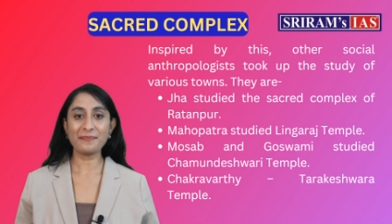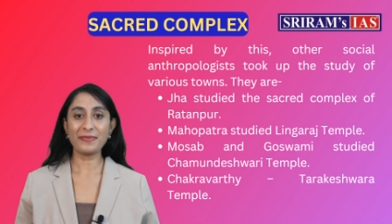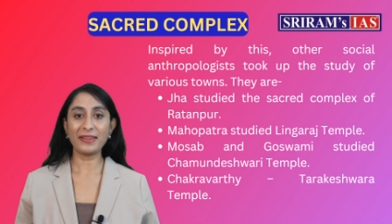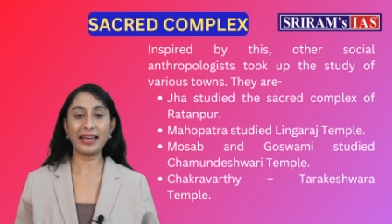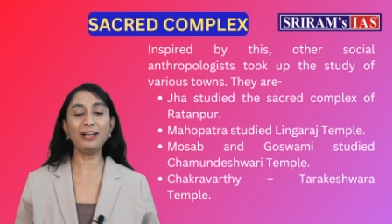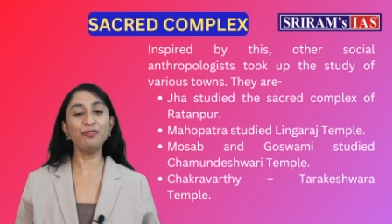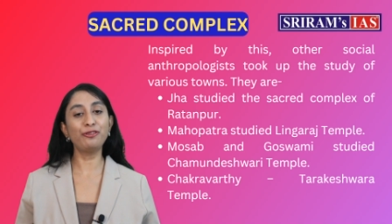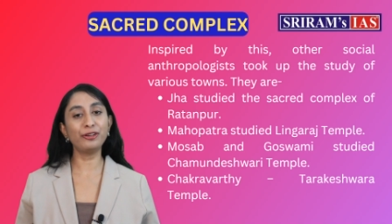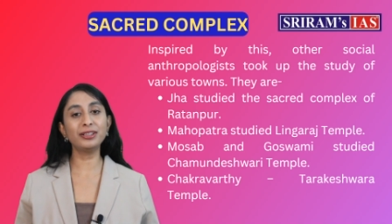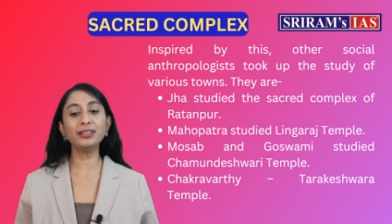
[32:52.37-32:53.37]
and
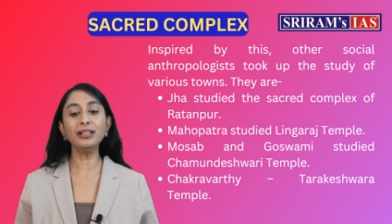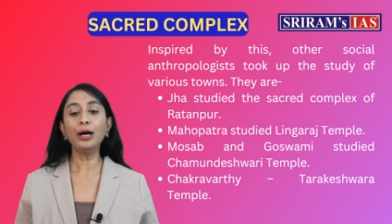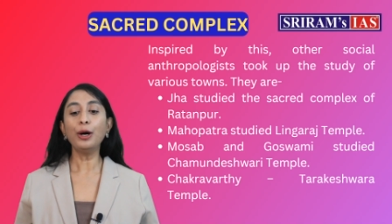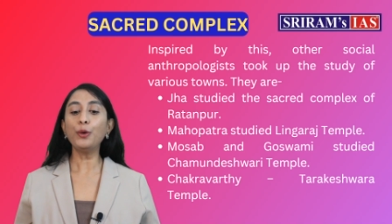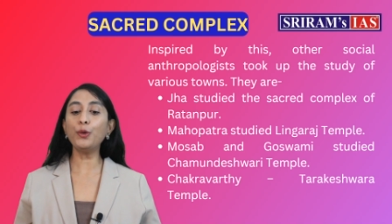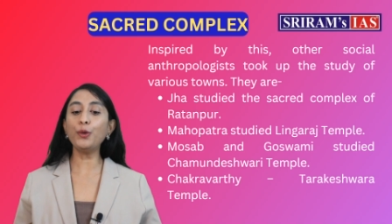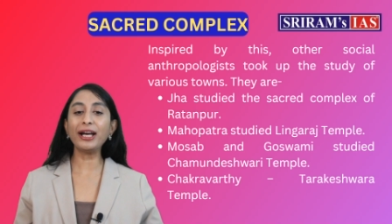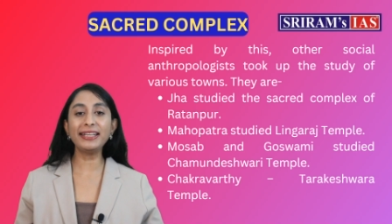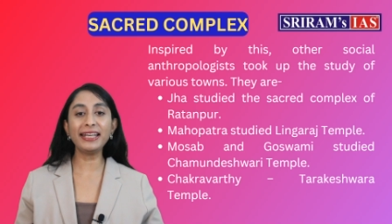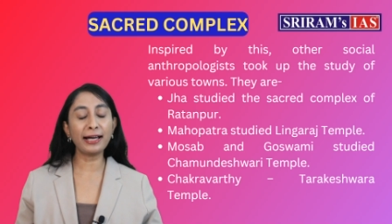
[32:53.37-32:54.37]
further, who are the
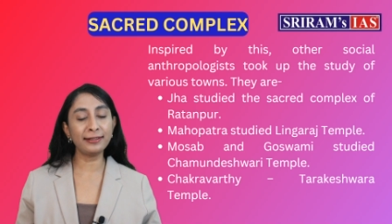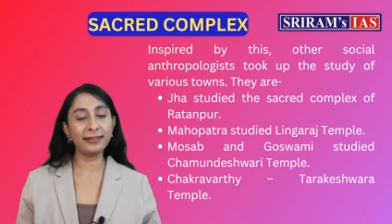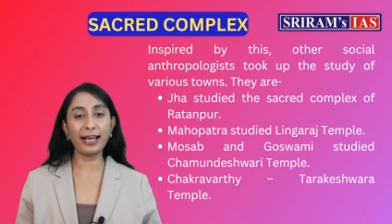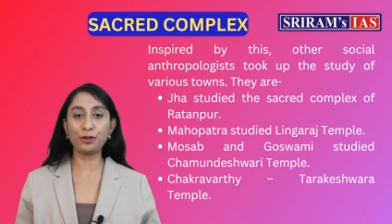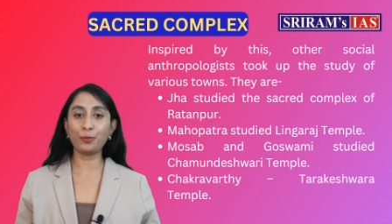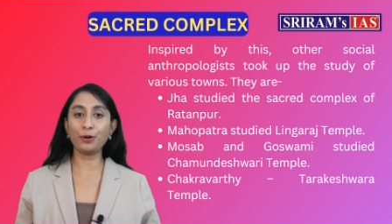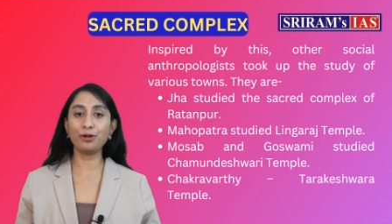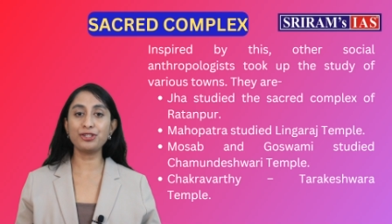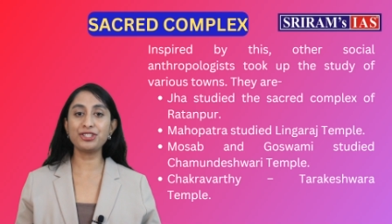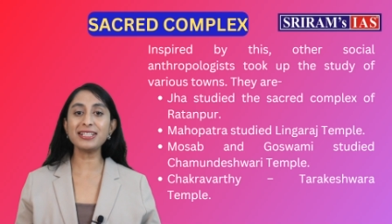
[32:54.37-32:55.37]
other
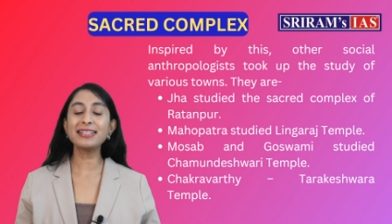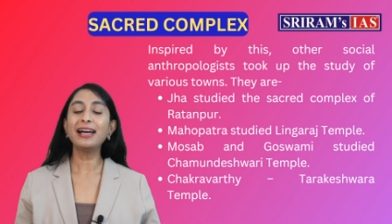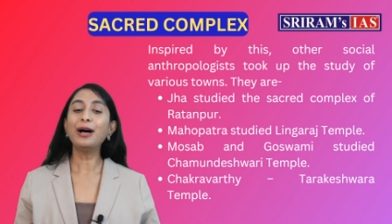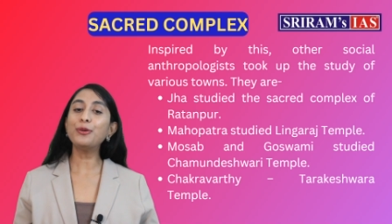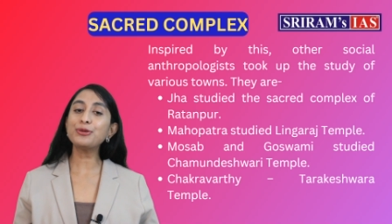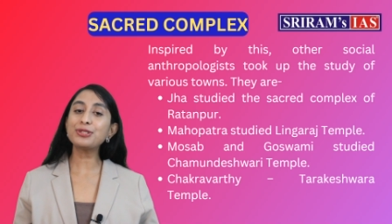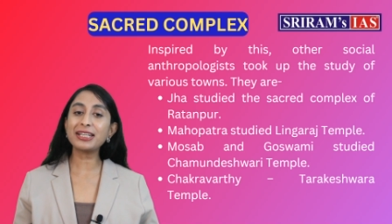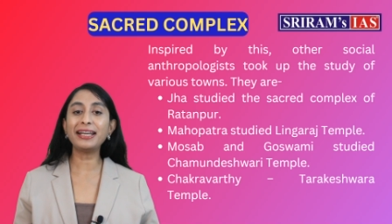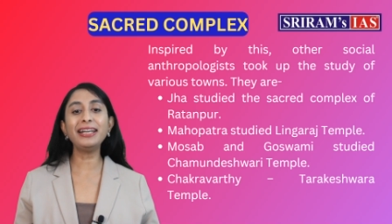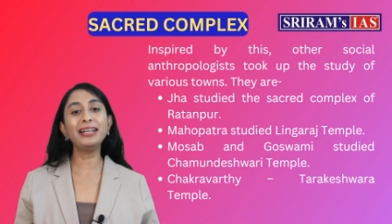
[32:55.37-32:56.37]
anthropologists who
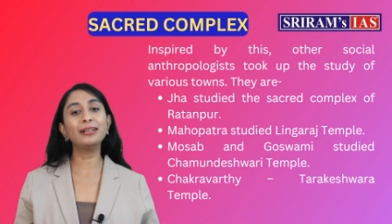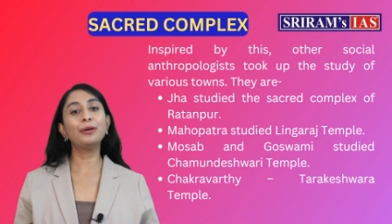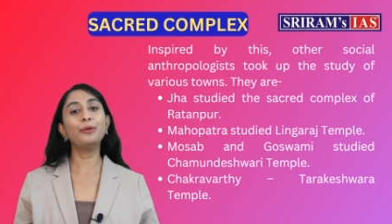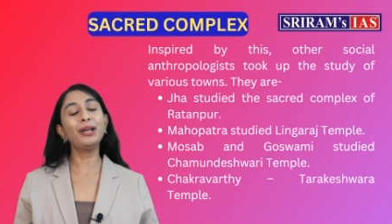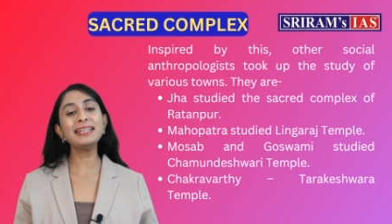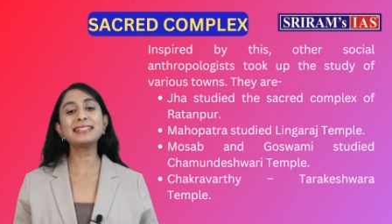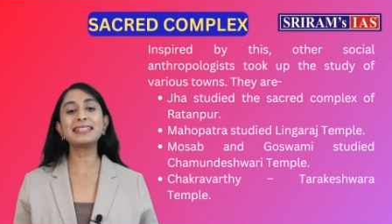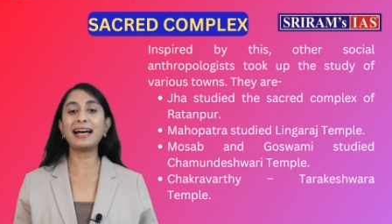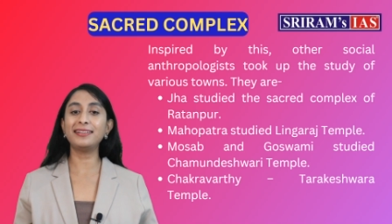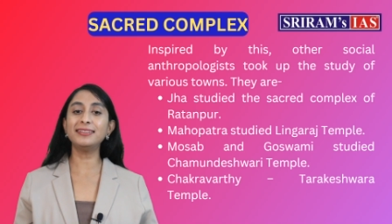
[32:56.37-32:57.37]
studied various
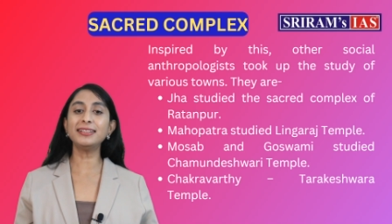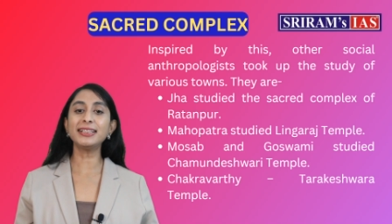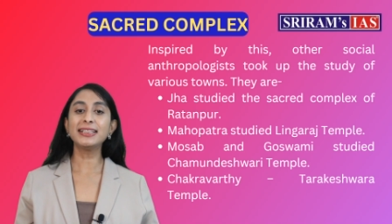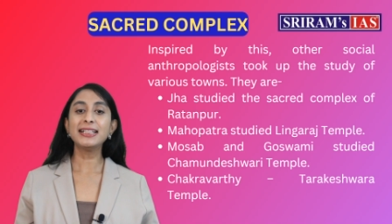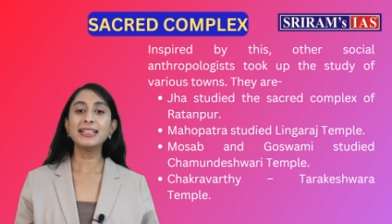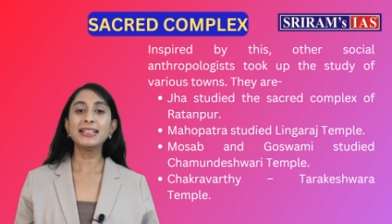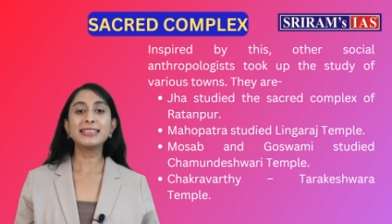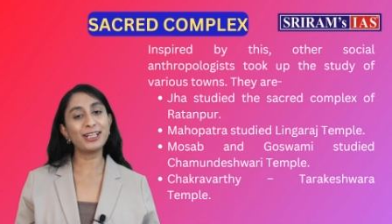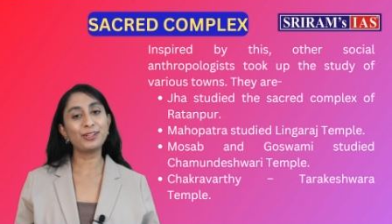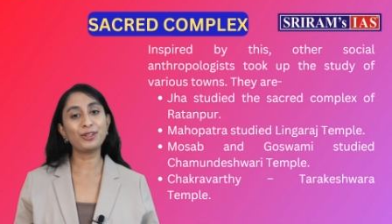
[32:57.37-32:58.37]
other sacred
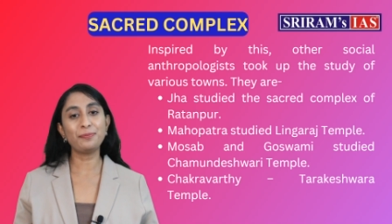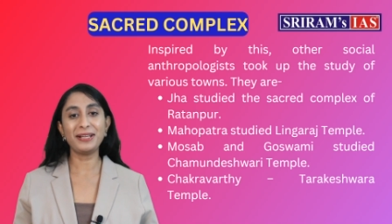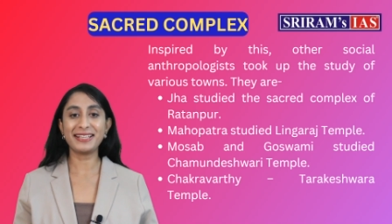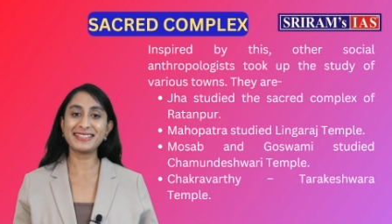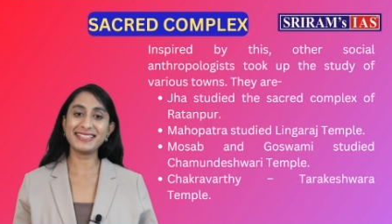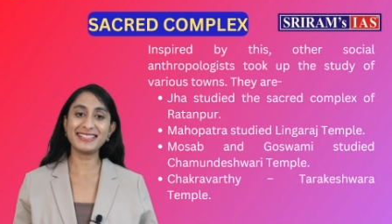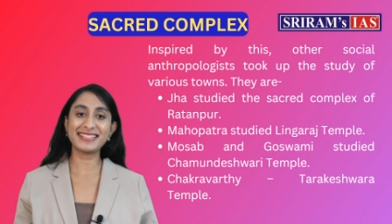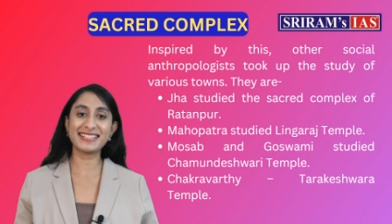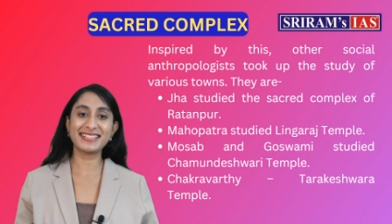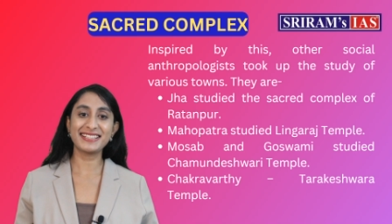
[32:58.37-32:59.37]
complexes.
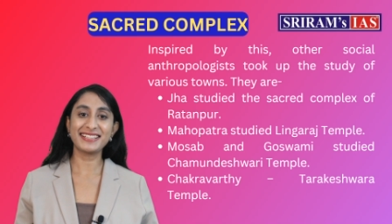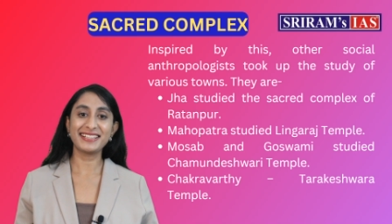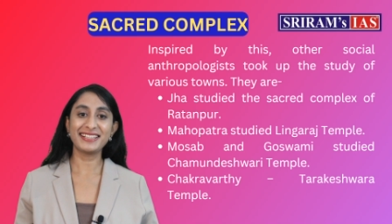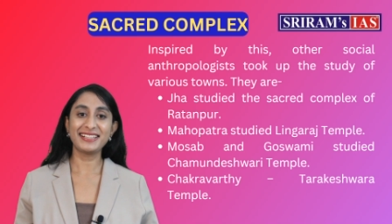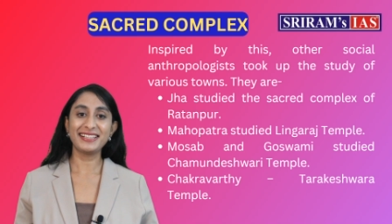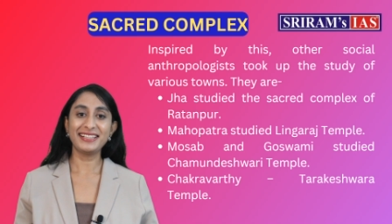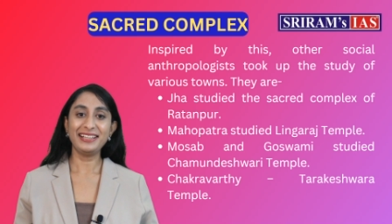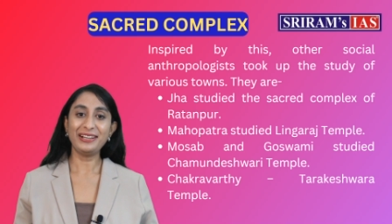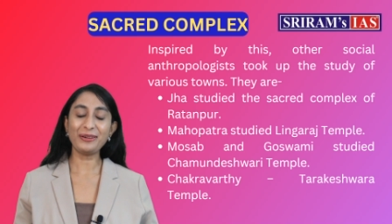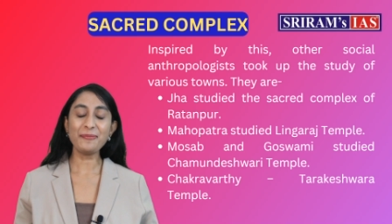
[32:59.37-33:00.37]

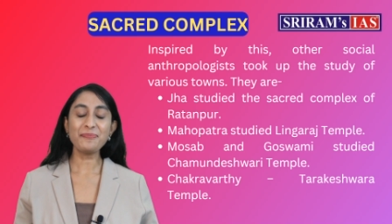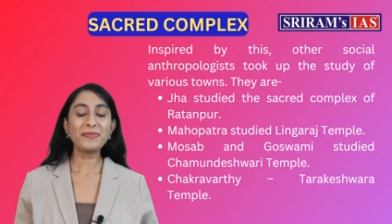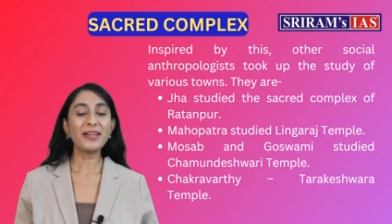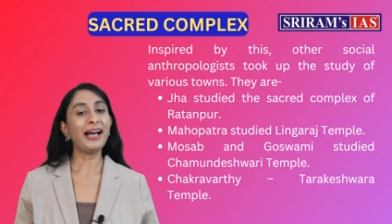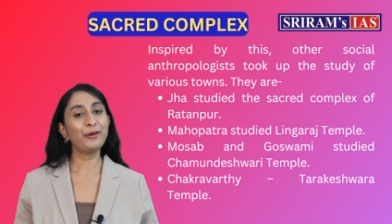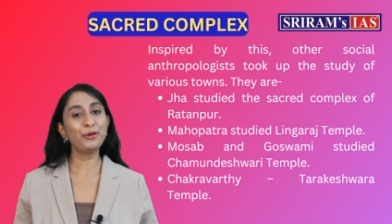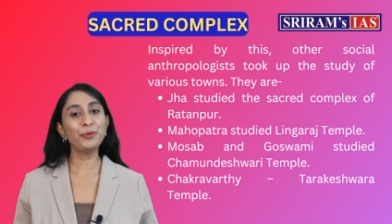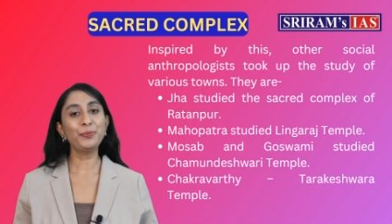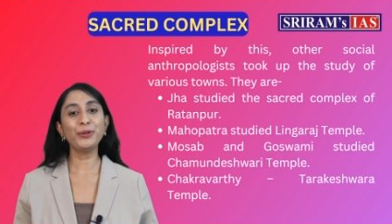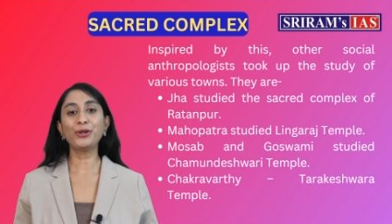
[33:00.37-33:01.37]
Okay, I hope you
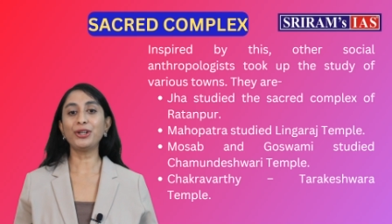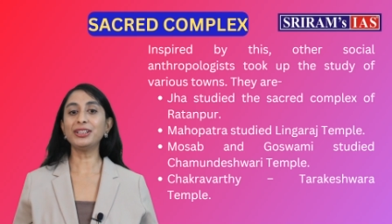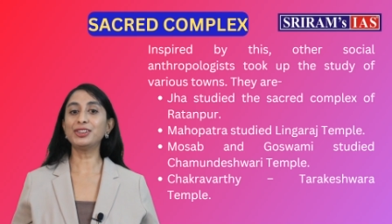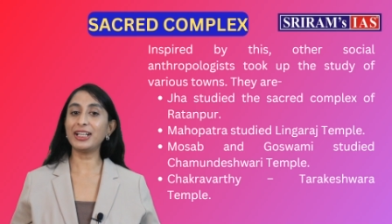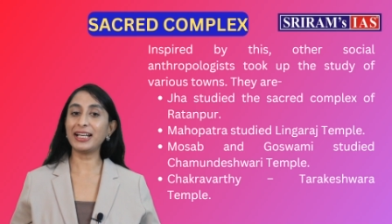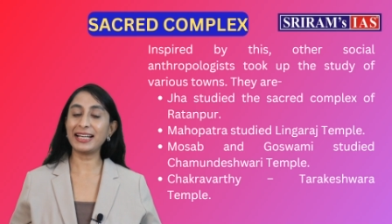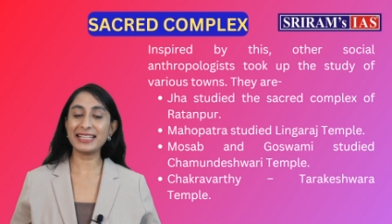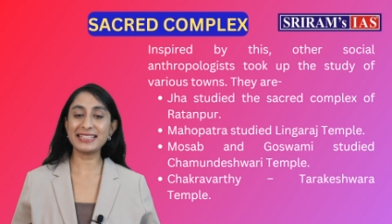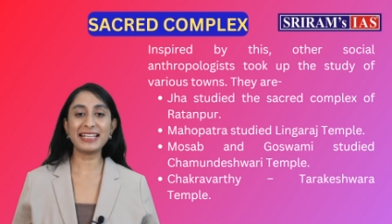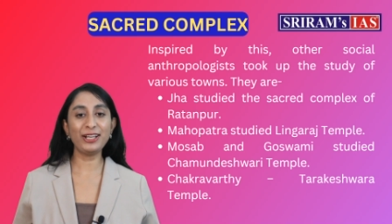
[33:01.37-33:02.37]
got a good
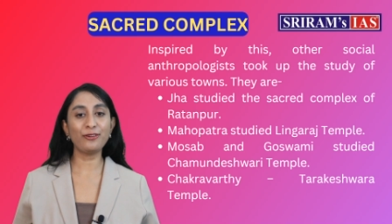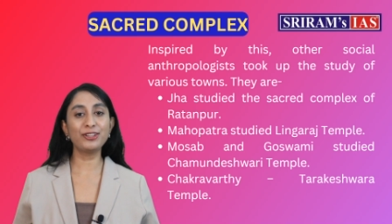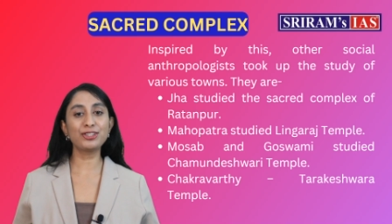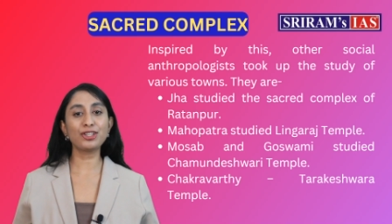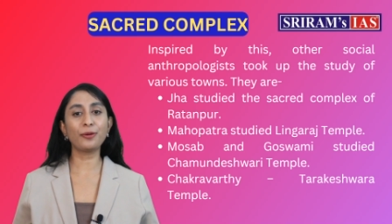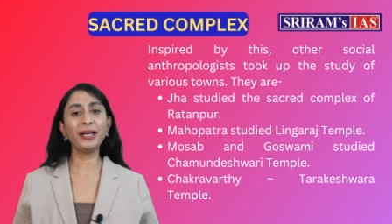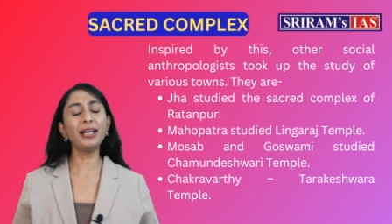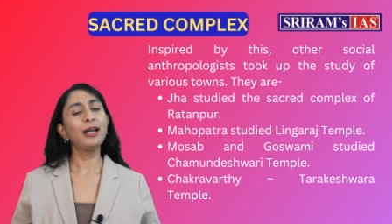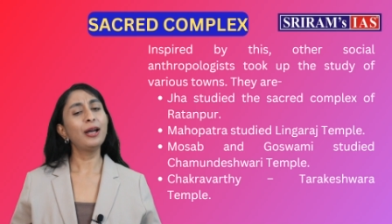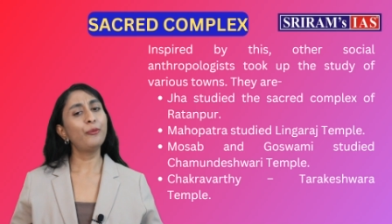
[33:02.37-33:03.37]
understanding of this topic.
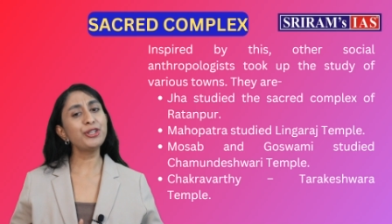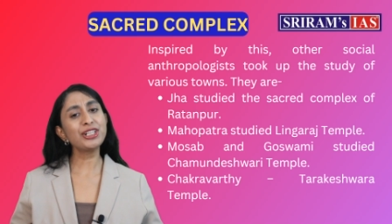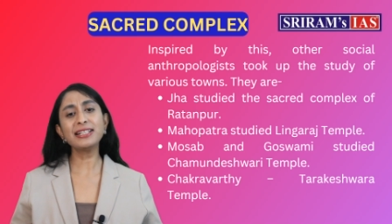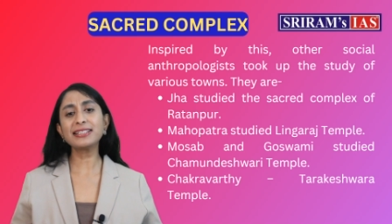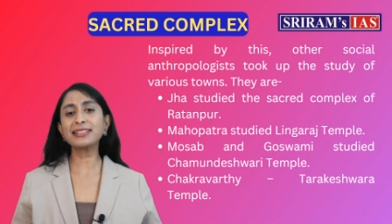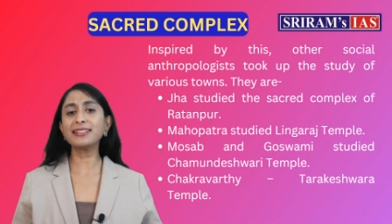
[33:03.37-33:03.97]
We shall discuss